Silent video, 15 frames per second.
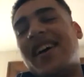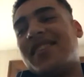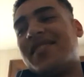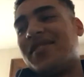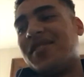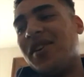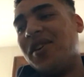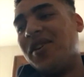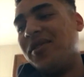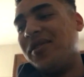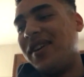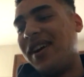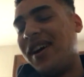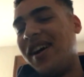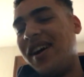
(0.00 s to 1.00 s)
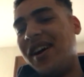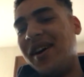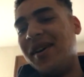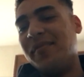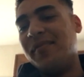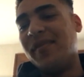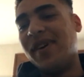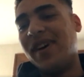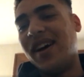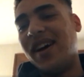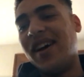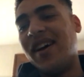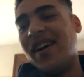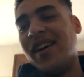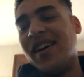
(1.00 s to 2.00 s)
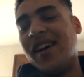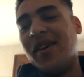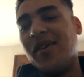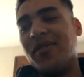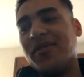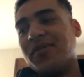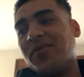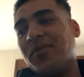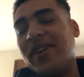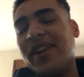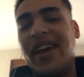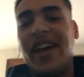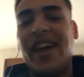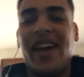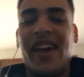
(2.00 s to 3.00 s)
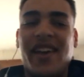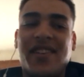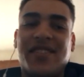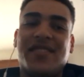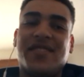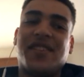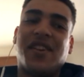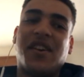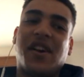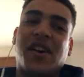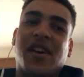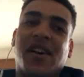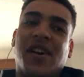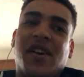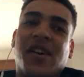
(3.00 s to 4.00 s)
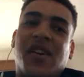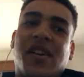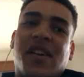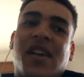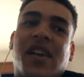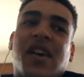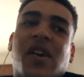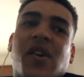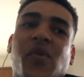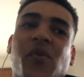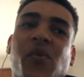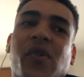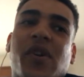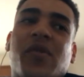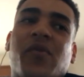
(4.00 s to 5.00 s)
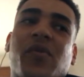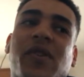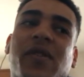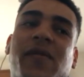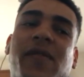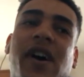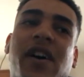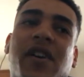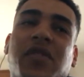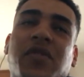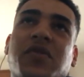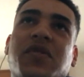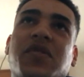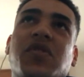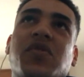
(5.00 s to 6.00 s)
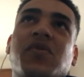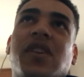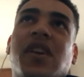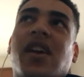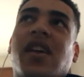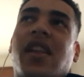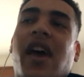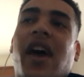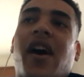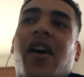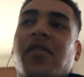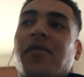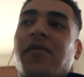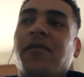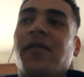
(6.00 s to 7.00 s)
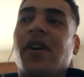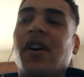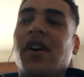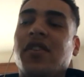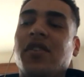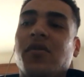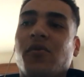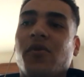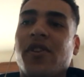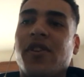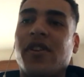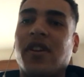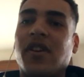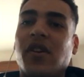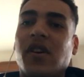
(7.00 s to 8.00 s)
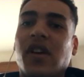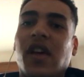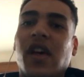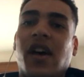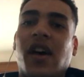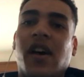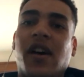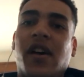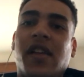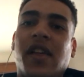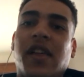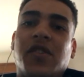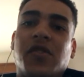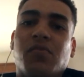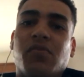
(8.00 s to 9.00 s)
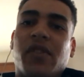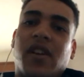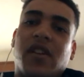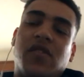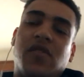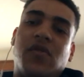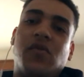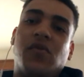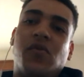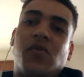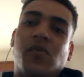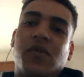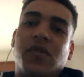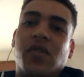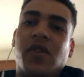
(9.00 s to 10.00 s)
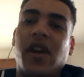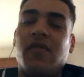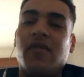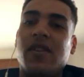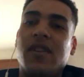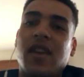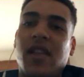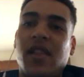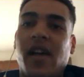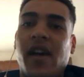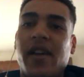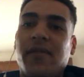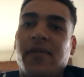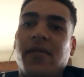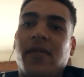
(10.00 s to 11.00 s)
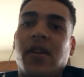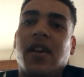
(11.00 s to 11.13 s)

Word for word: so um, uh, I also want to ask, uh, what what values do you get out of uh, your work uh, and you bring into your everyday life?